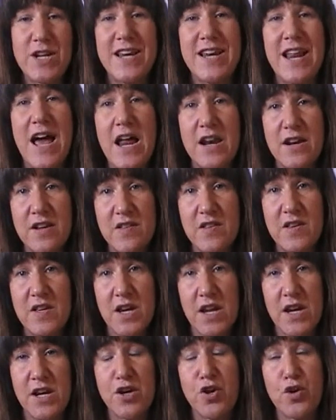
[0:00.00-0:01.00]
and
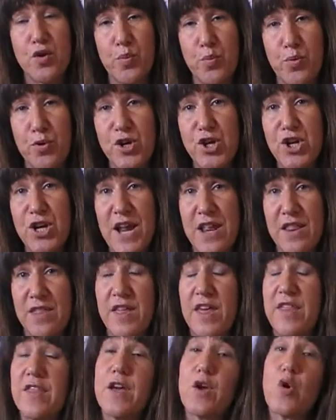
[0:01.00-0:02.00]
understanding and appreciate
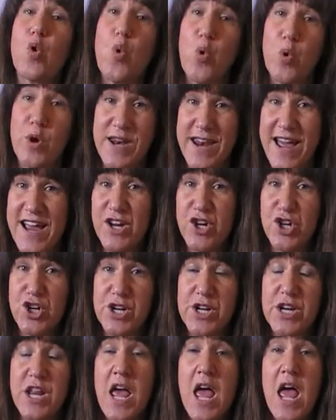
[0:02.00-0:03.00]
that their coordination